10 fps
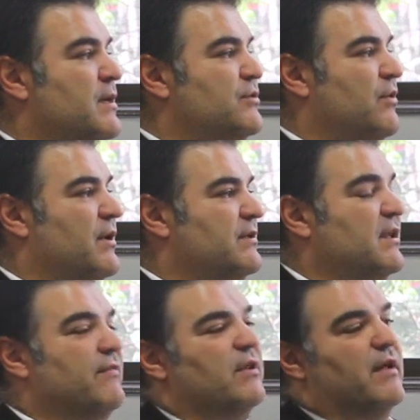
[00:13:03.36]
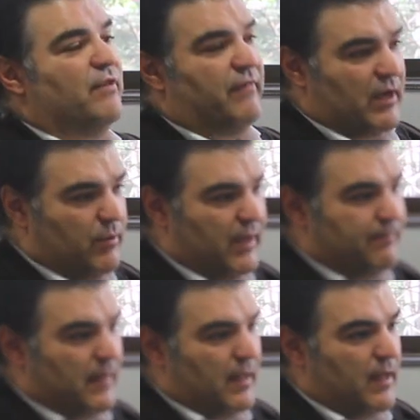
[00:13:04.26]
deliver a level of equity.
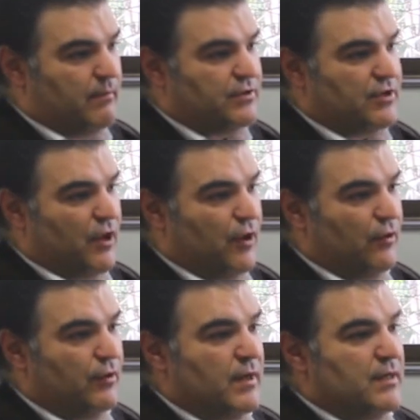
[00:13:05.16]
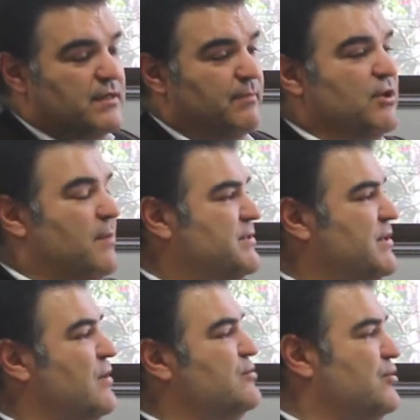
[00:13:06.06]
So sometimes
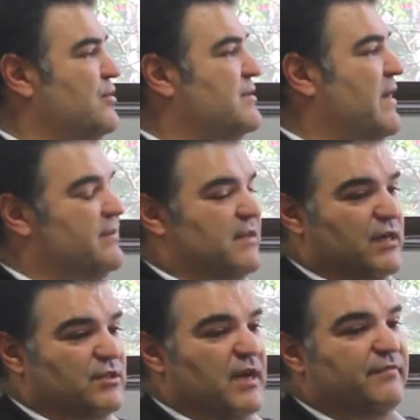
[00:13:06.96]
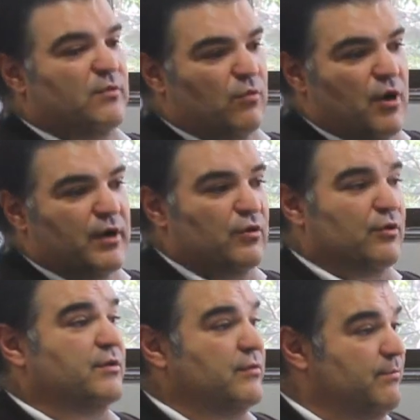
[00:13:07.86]
students actually have to work in order
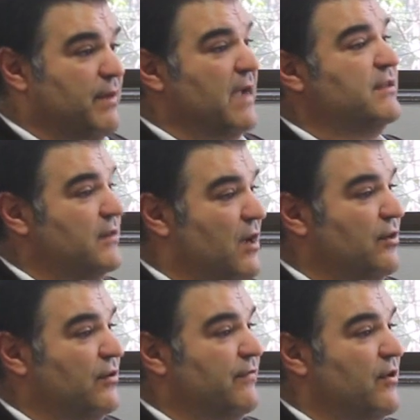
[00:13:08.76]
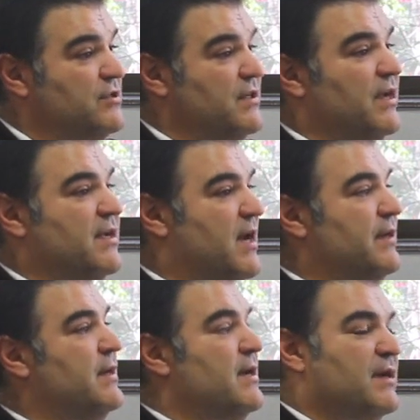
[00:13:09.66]
to pay to go to university and can't
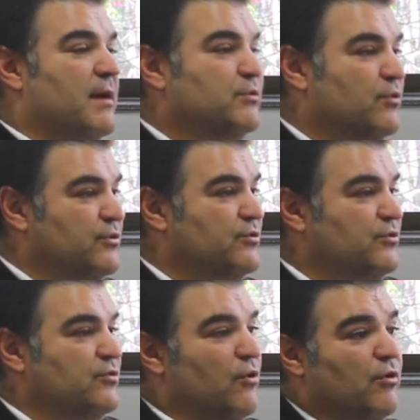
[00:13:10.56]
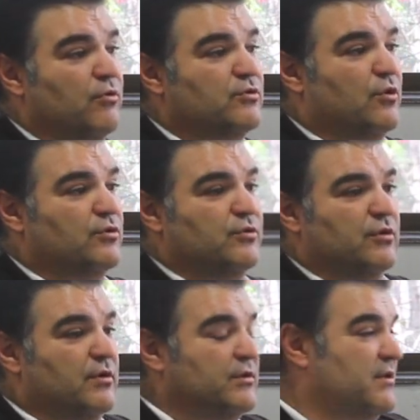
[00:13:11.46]
come to all the tutorials or to
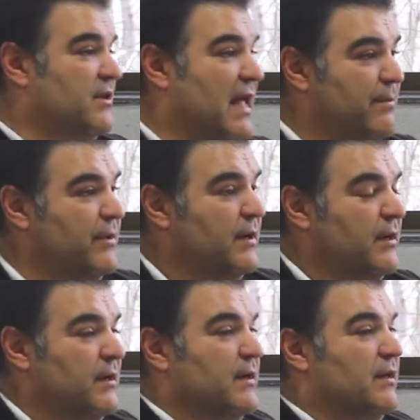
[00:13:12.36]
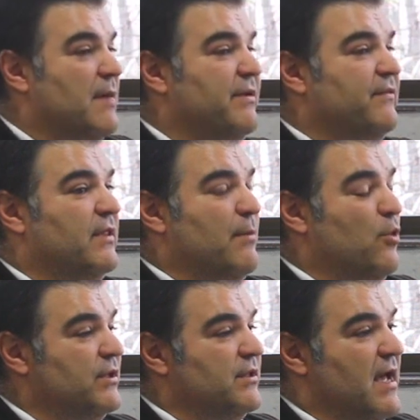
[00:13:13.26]
the lab
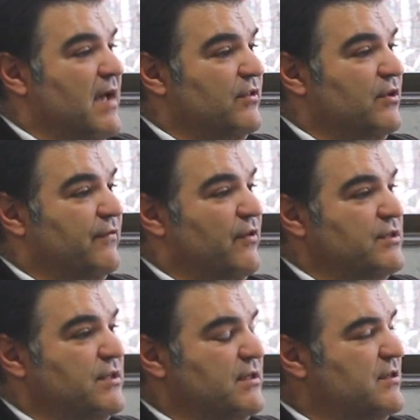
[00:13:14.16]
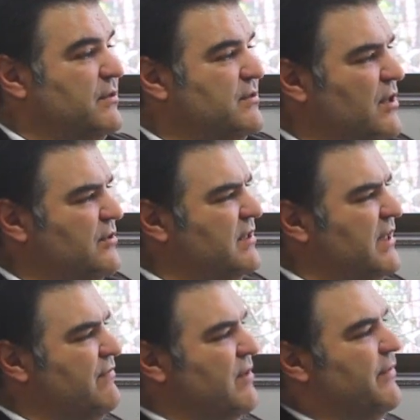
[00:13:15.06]
work that they have at the university. So to
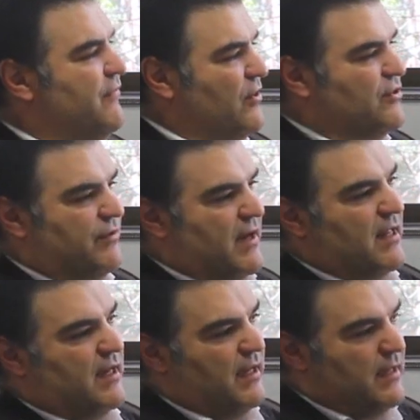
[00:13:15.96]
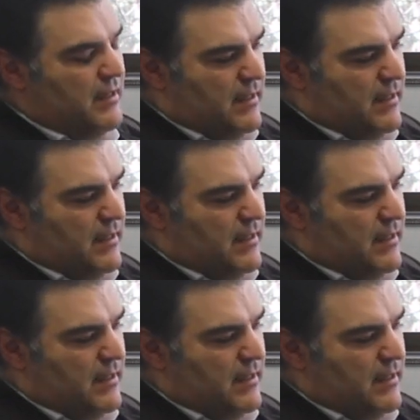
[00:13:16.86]
give them a virtual reality